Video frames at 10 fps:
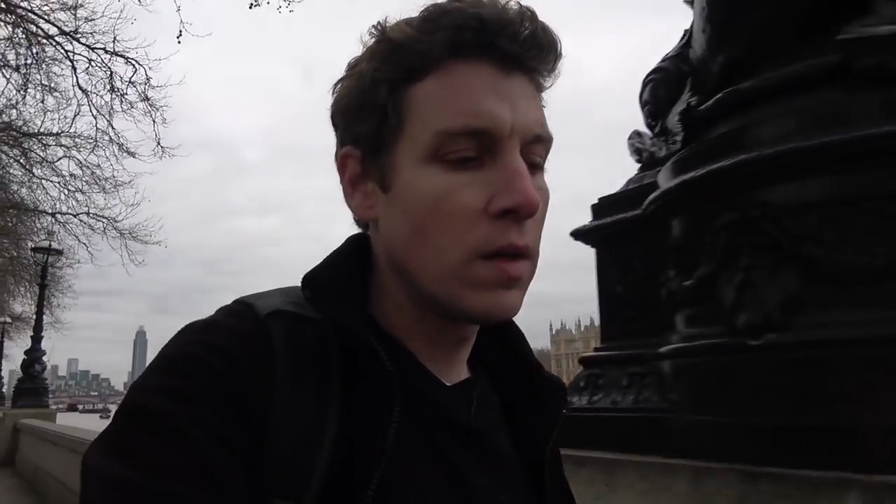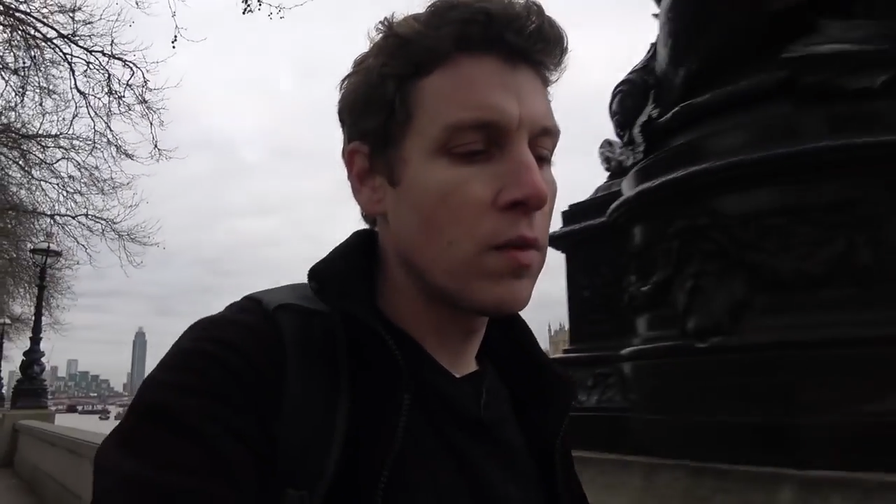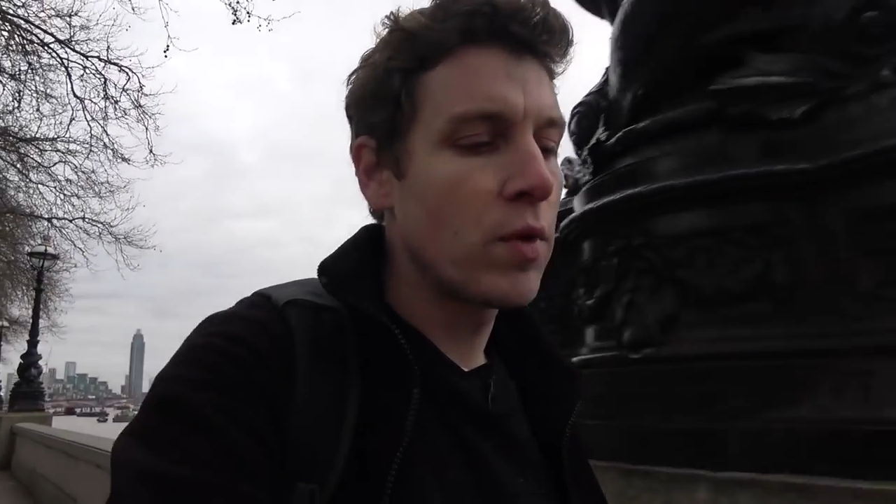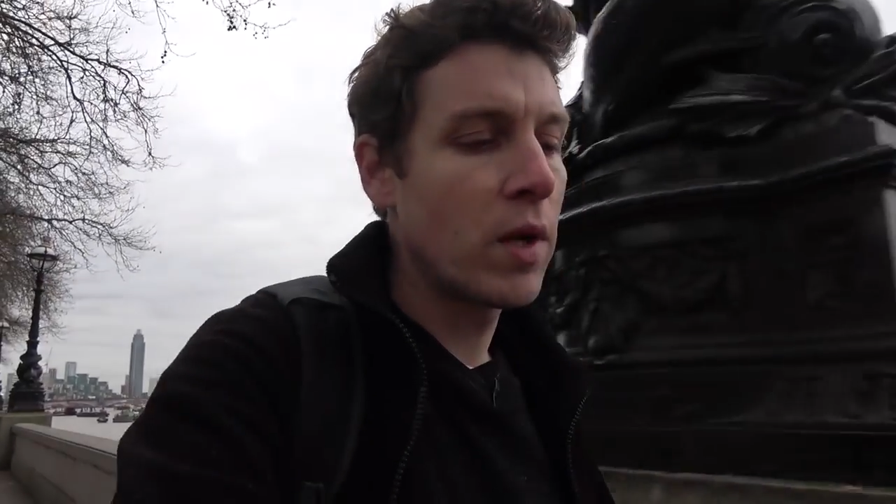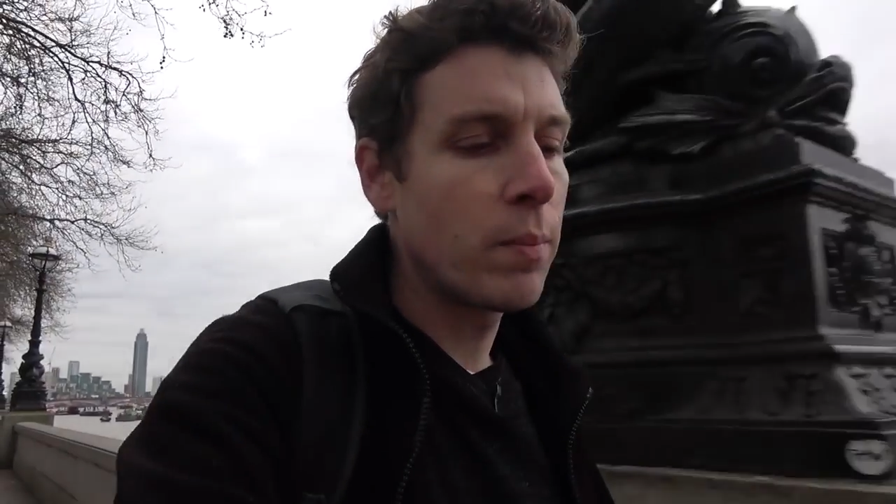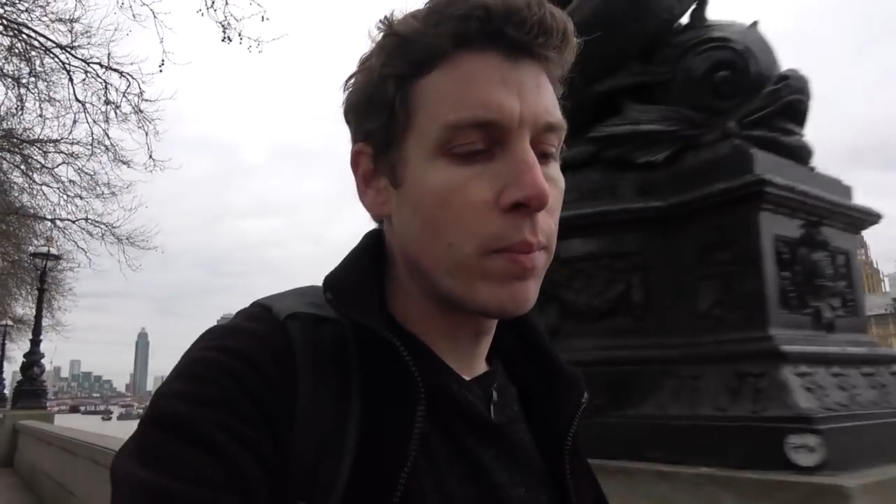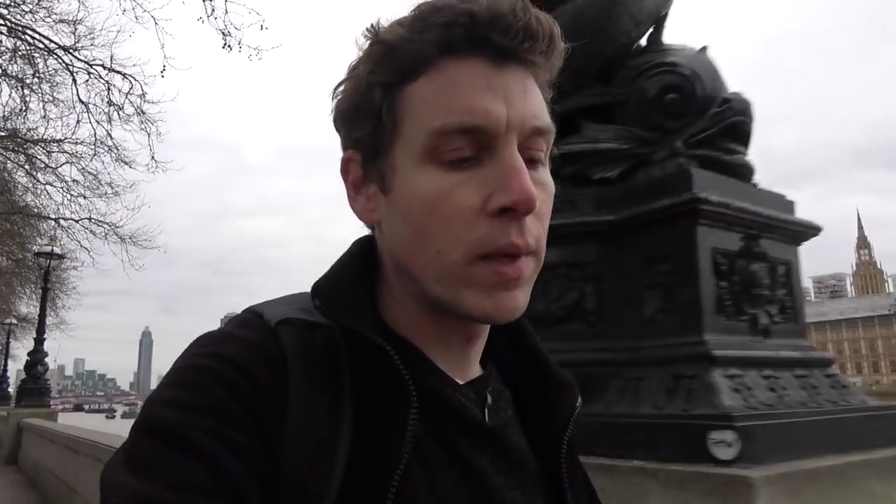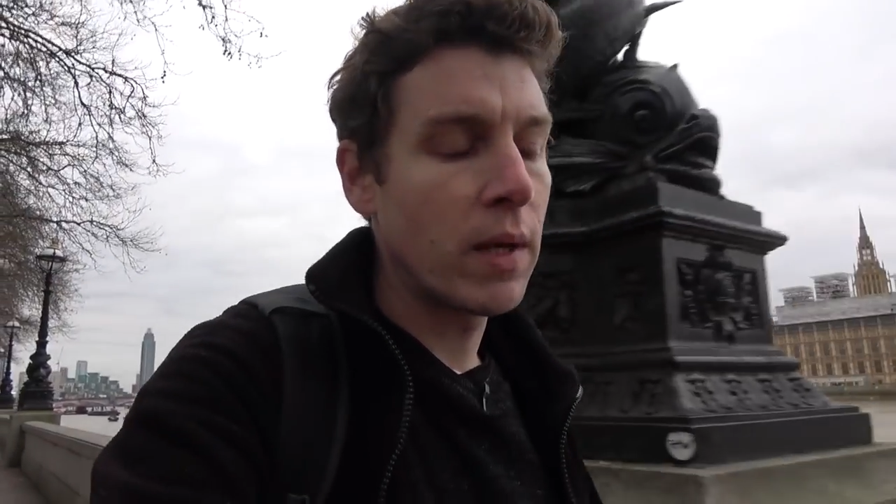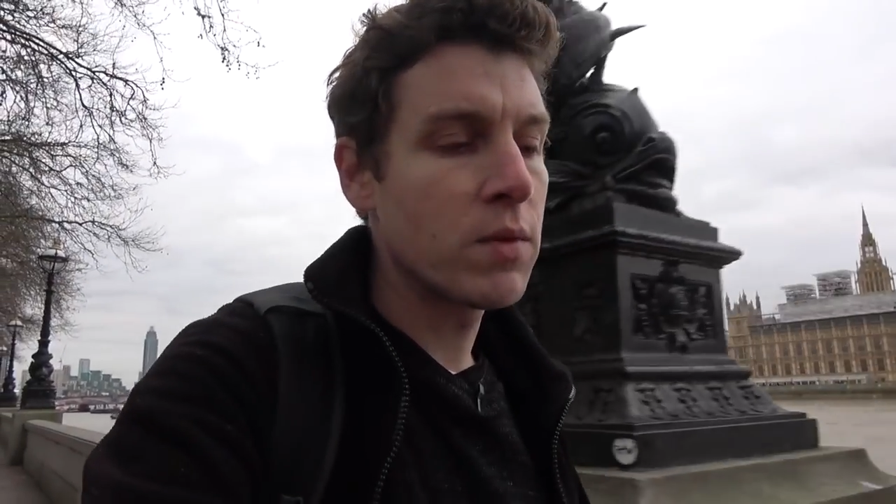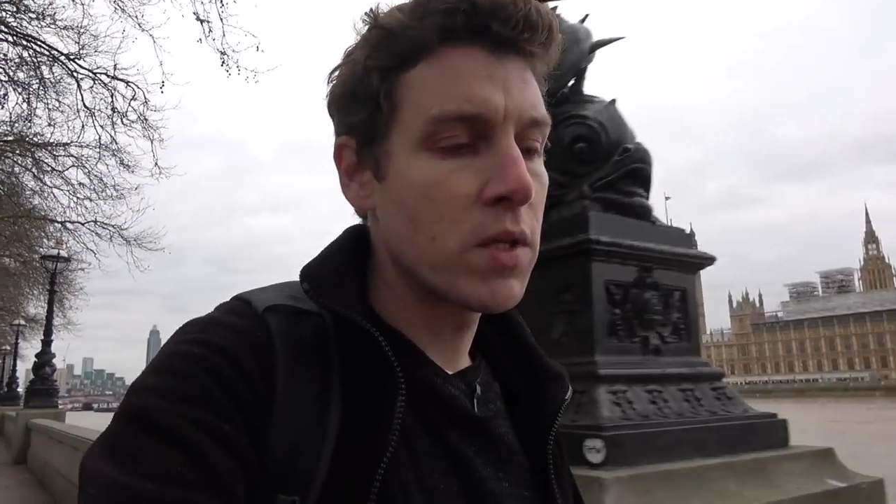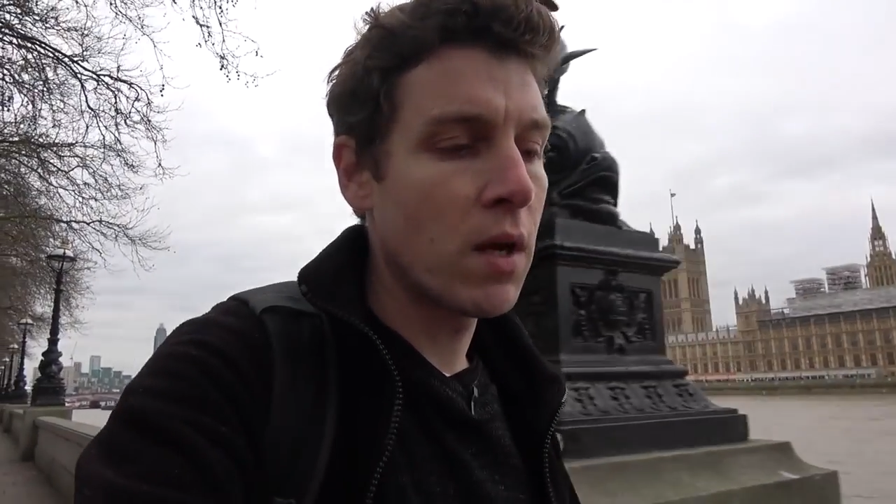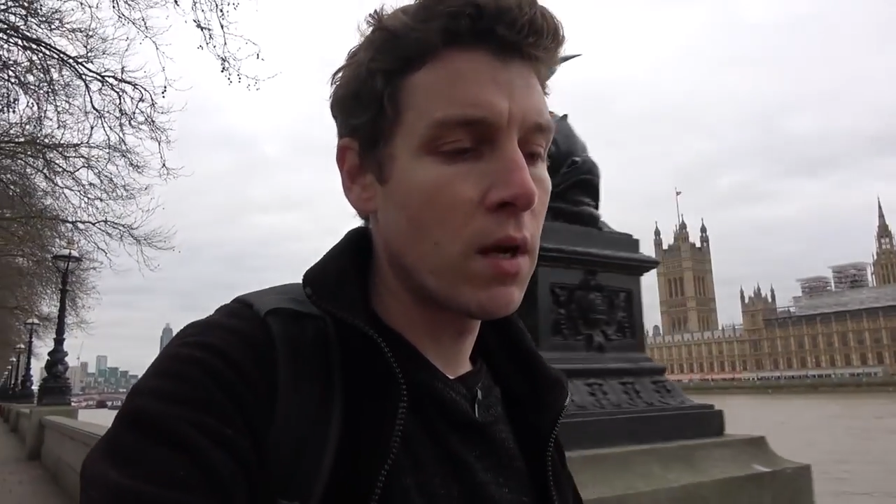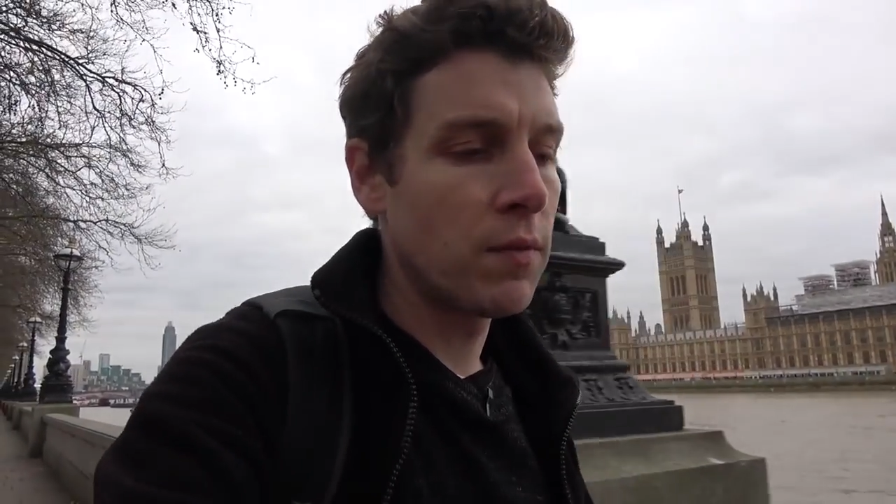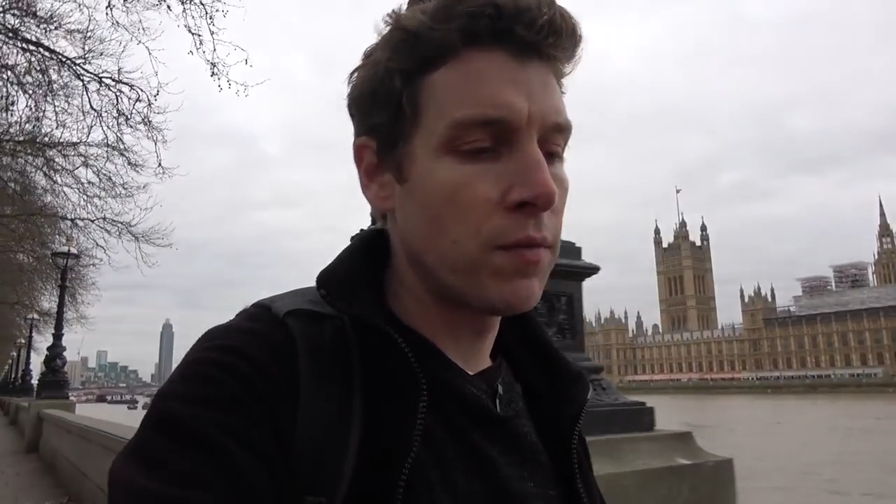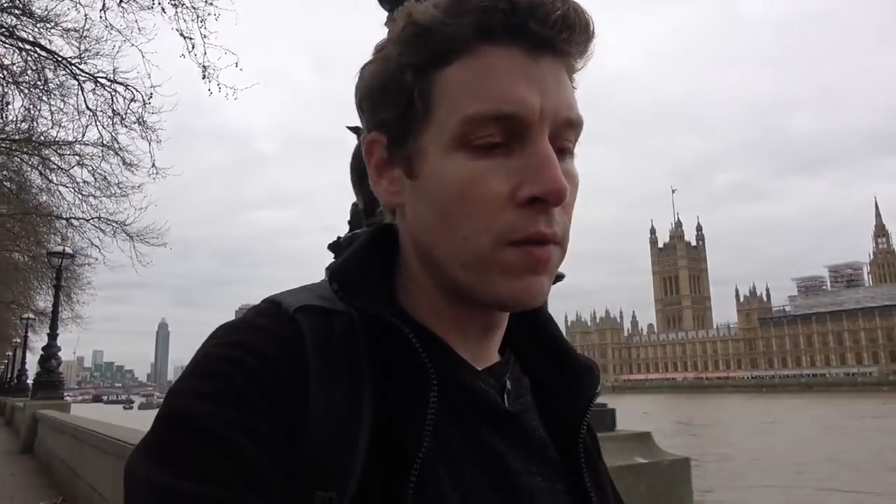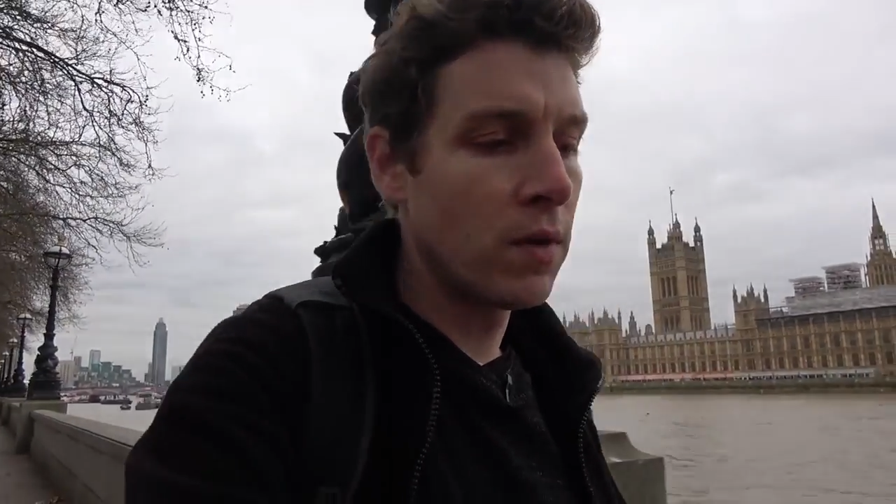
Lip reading: that I've really been able to kind of